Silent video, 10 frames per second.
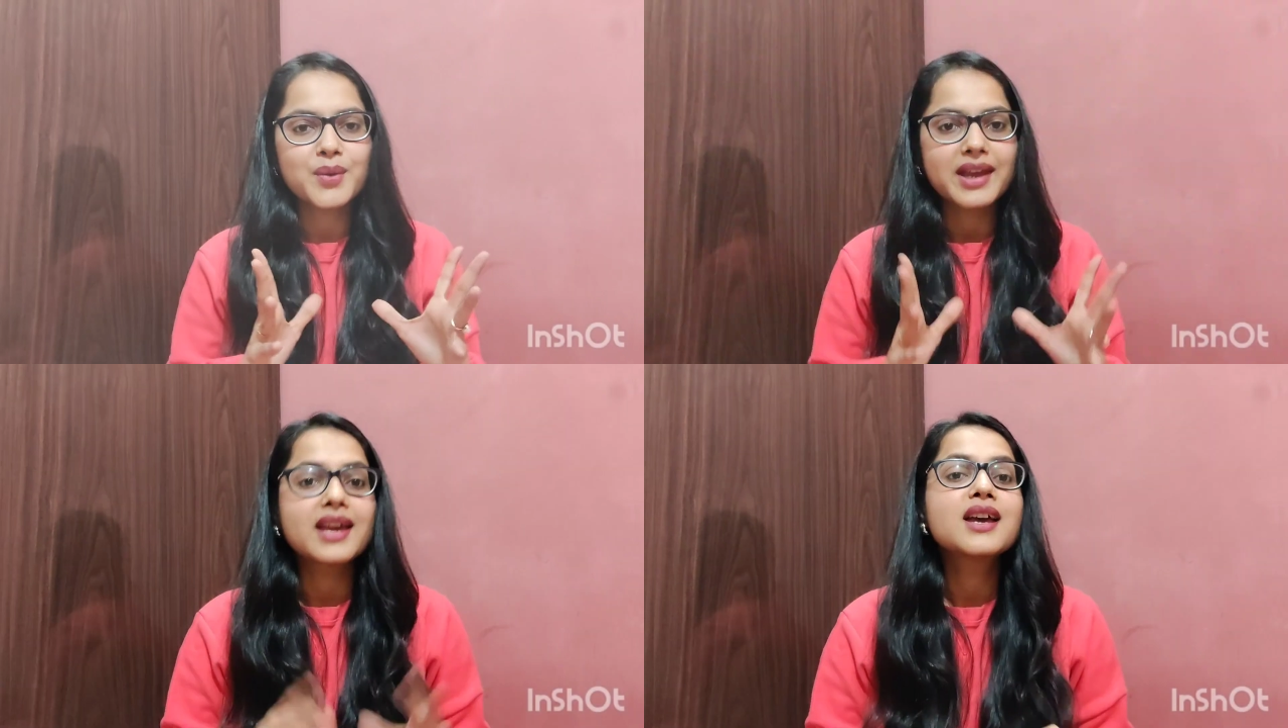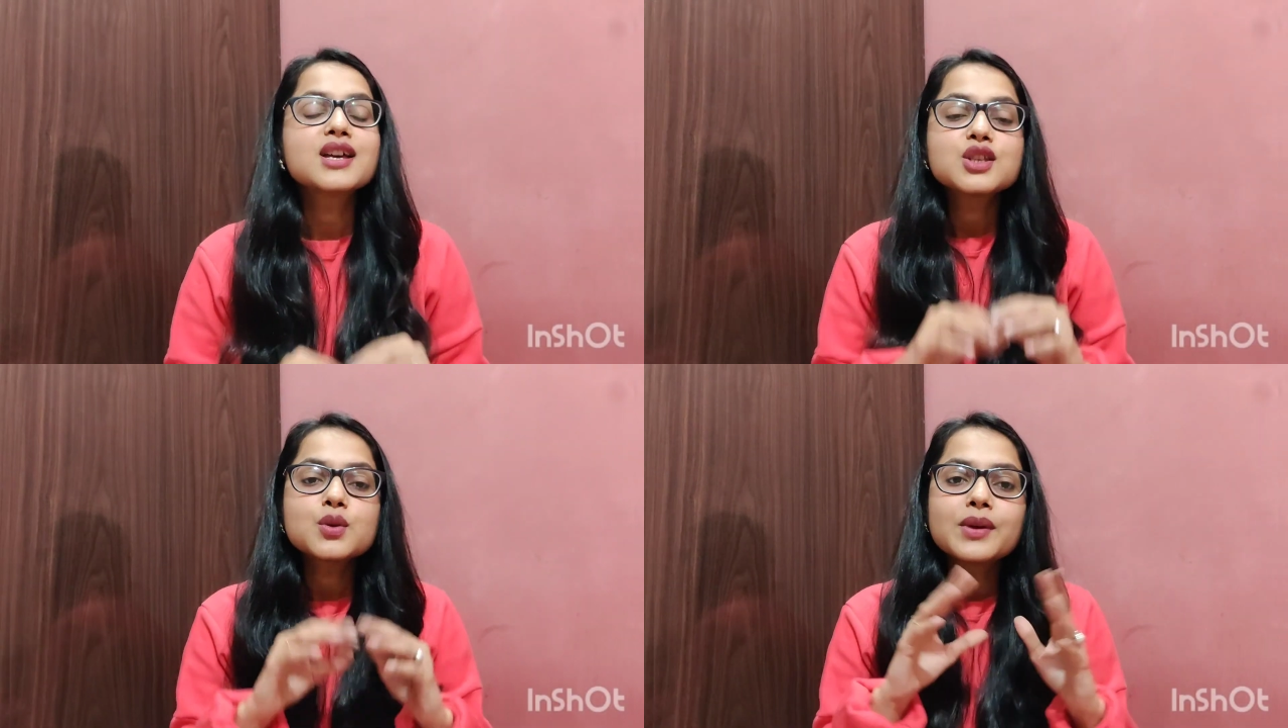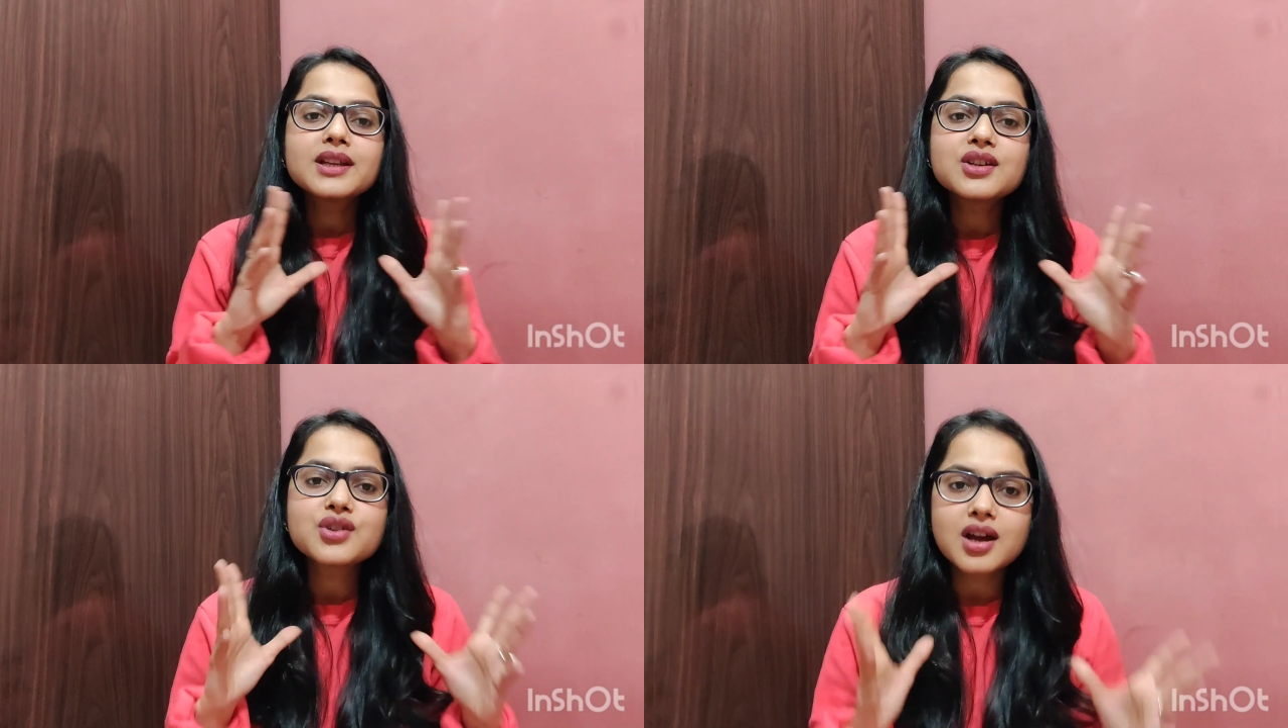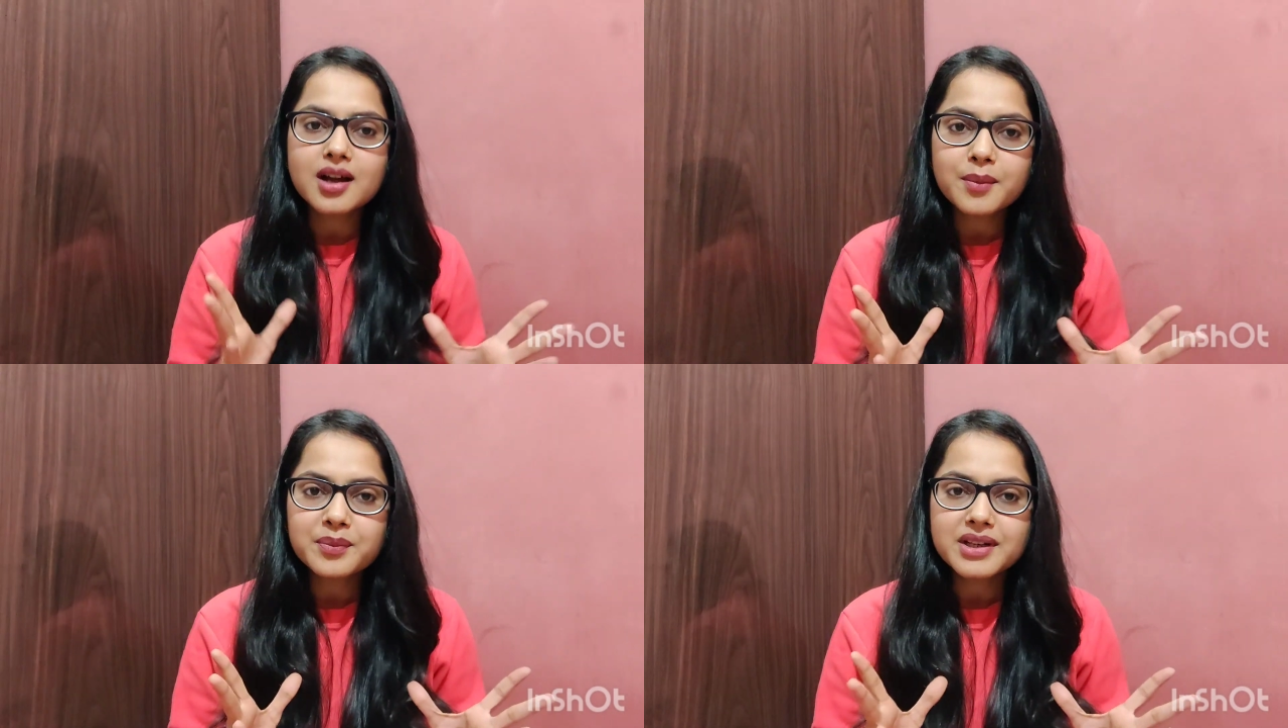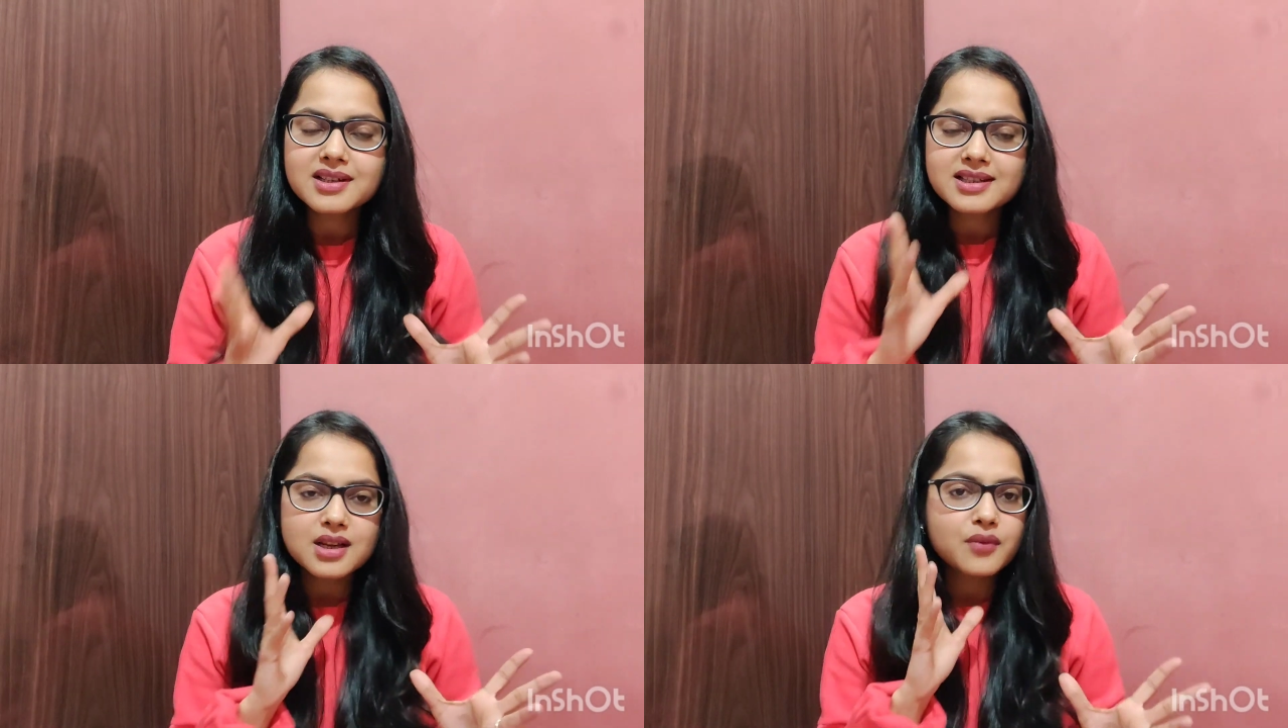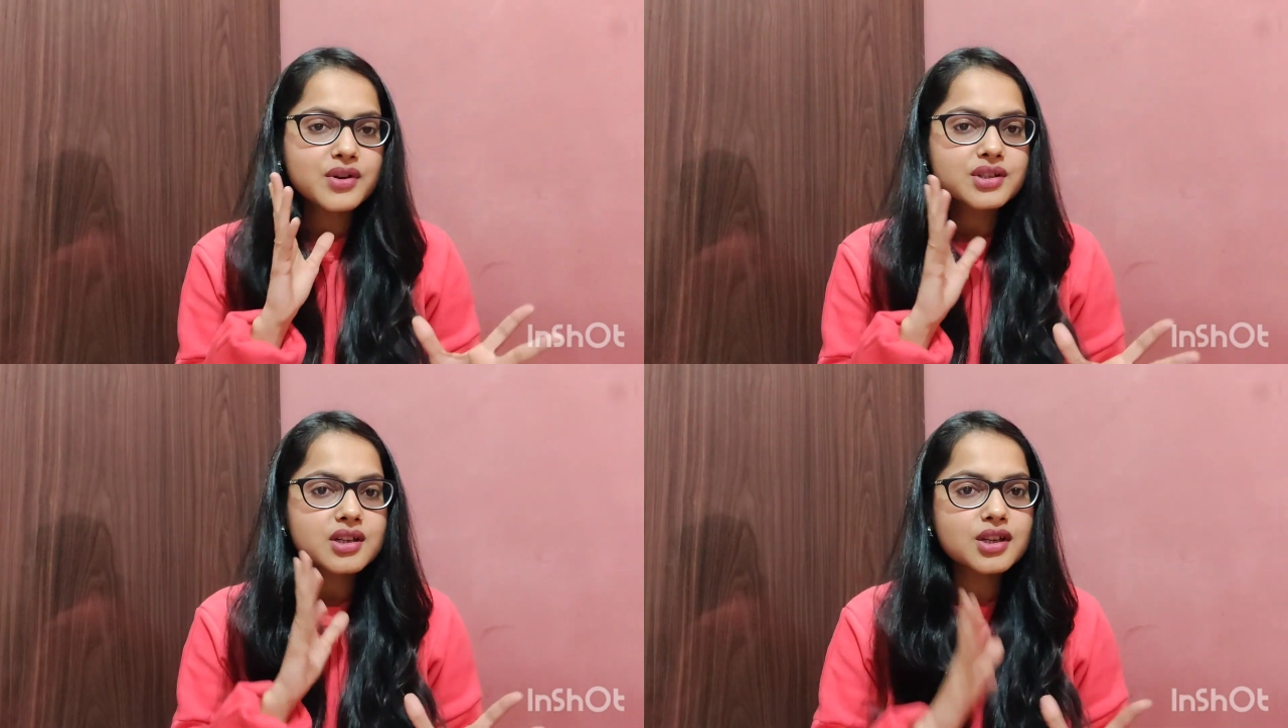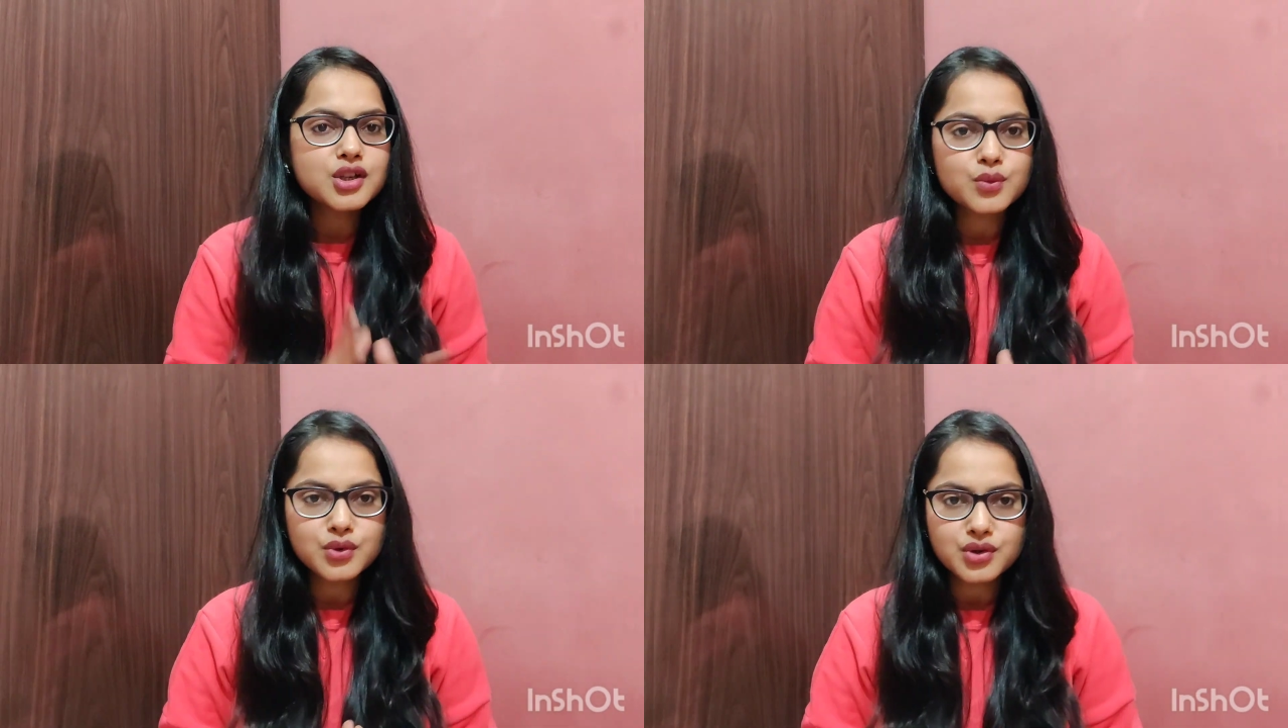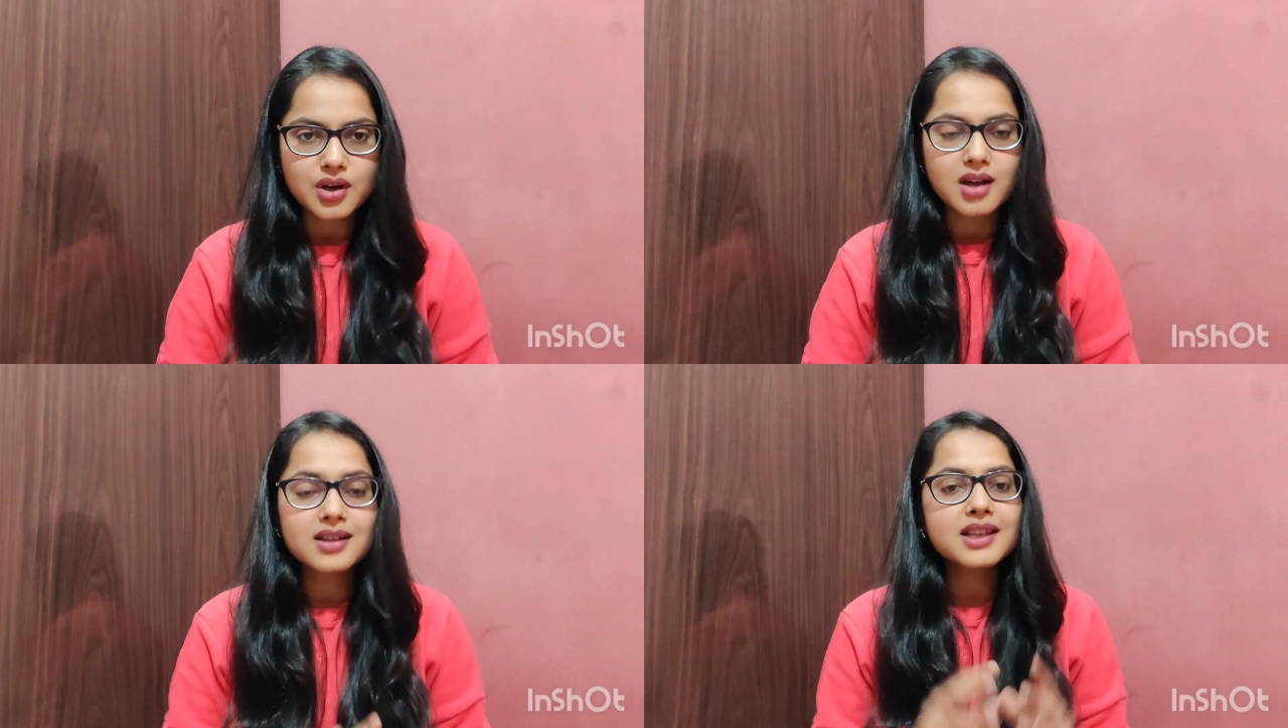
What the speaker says: Okay, so when the drug company discovers a new drug,